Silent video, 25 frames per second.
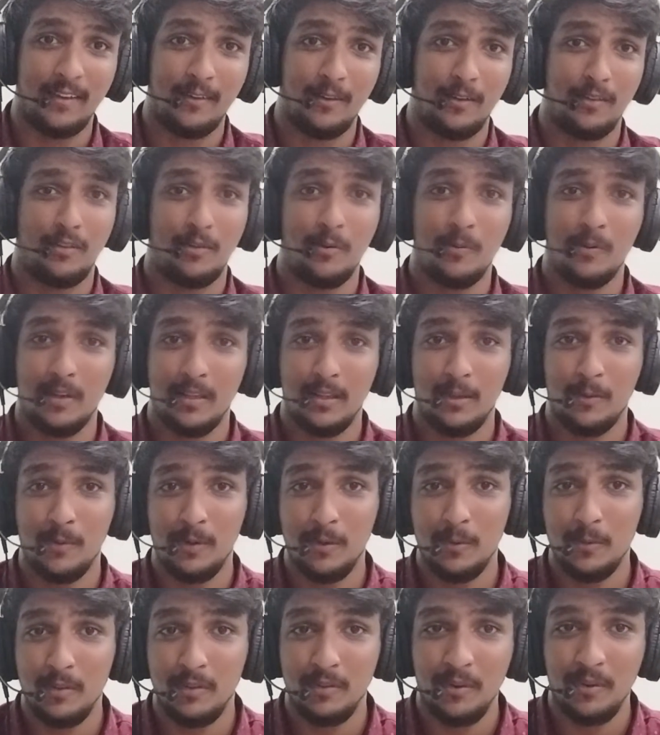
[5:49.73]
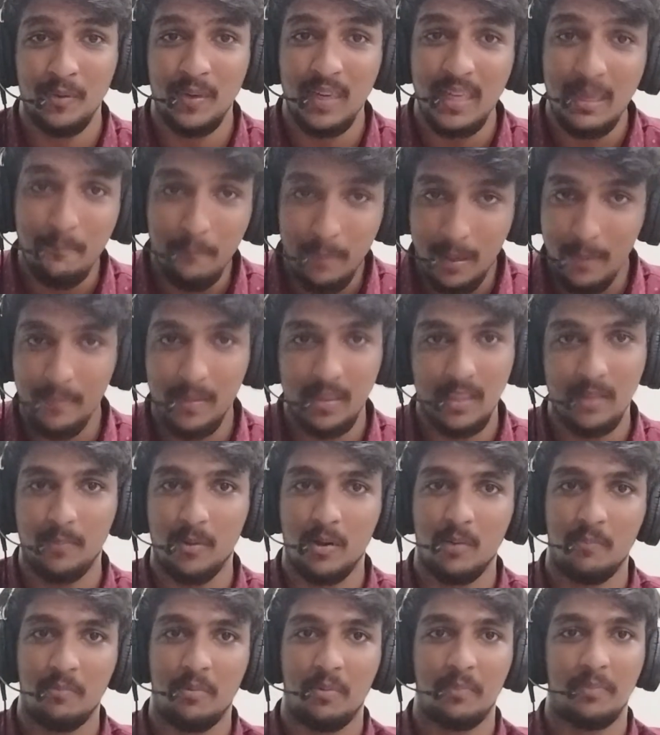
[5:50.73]
because you are the one who is going to implement the
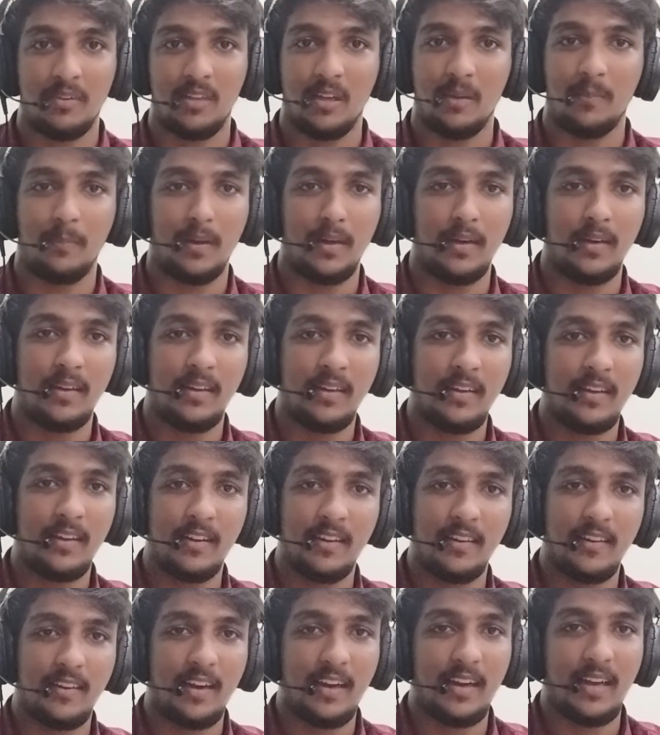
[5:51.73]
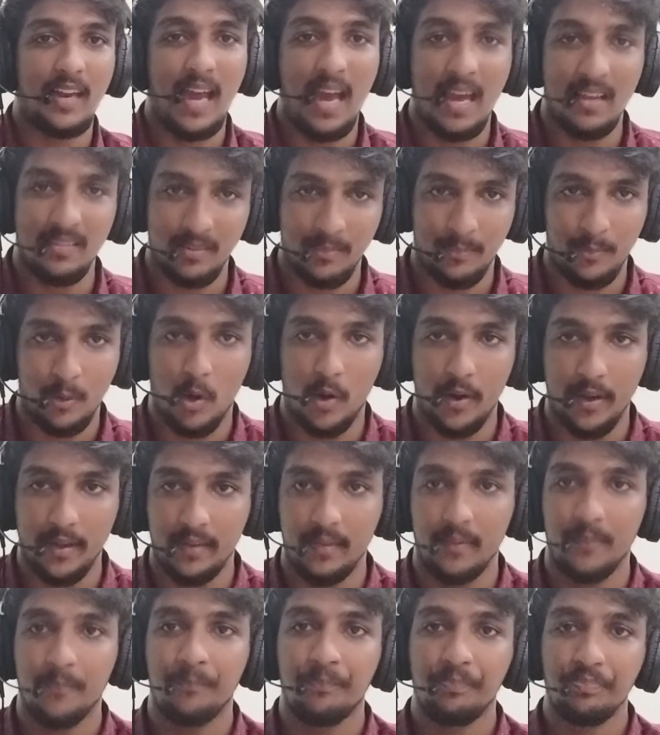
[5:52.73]
problem statement, right, as a
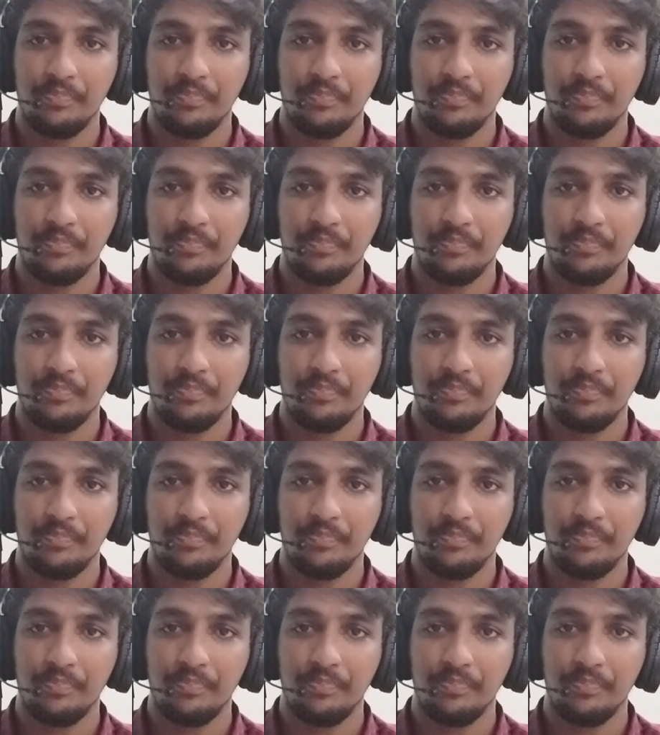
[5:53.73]
product.